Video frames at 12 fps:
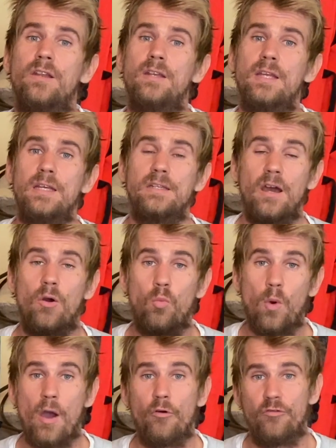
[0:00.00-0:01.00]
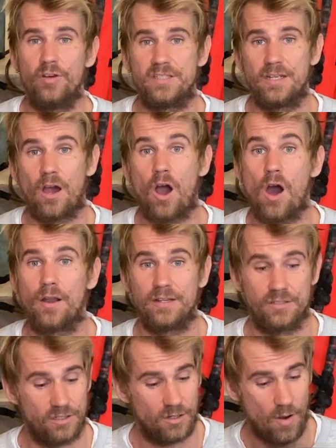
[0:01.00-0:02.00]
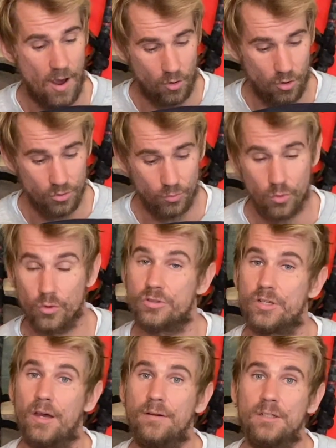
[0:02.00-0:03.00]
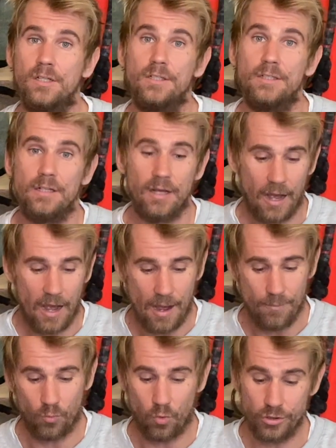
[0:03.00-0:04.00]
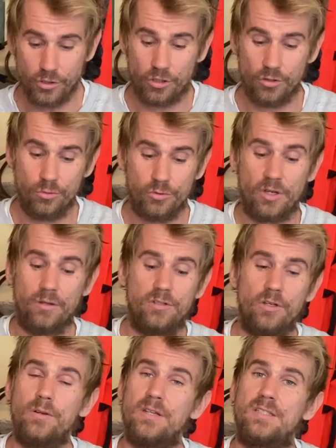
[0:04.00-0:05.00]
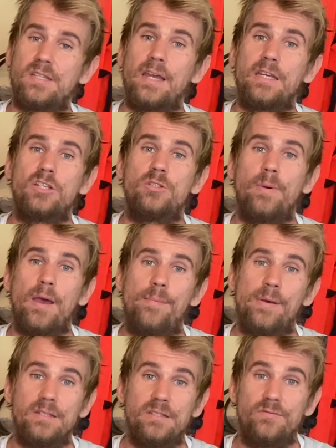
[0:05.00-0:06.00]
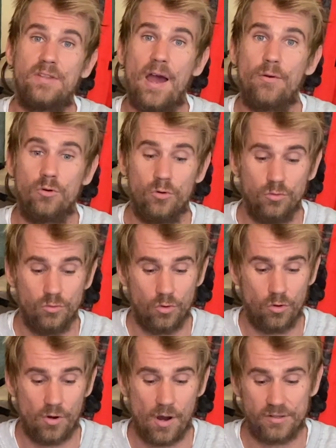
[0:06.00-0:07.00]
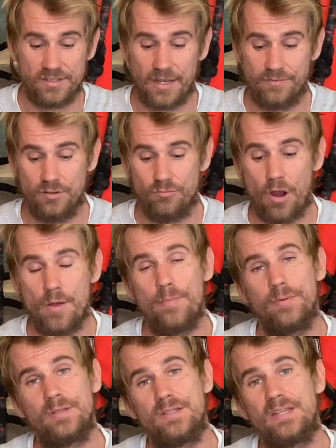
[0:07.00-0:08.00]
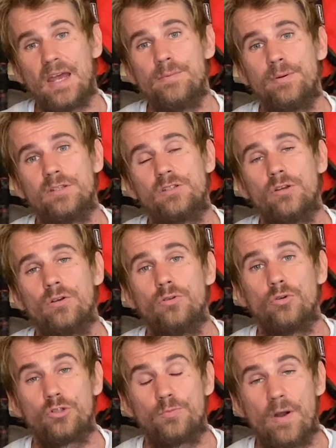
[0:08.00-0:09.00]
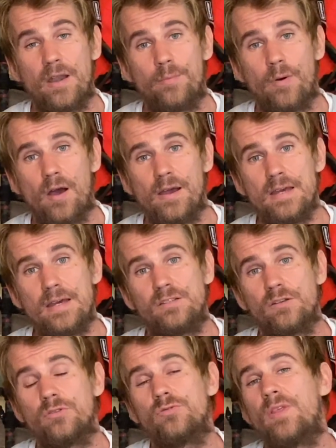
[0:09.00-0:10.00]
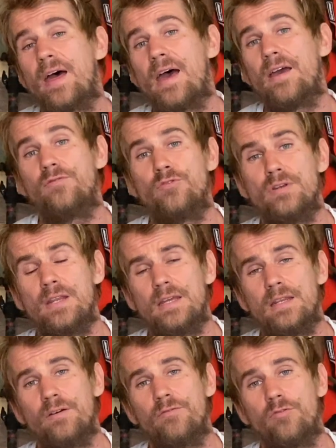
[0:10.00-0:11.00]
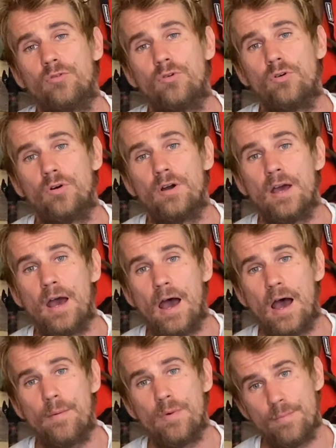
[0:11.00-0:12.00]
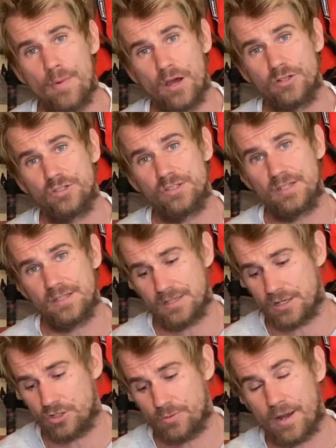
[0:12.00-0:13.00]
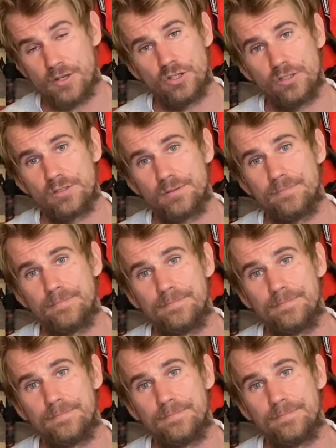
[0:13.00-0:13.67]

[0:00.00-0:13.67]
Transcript: to need a well-fitting harness to go out on the water. What you can also do is take a spare piece of downhaul or a safety rope, tape it to your spreader bar here so it's there if you need it for emergency situations.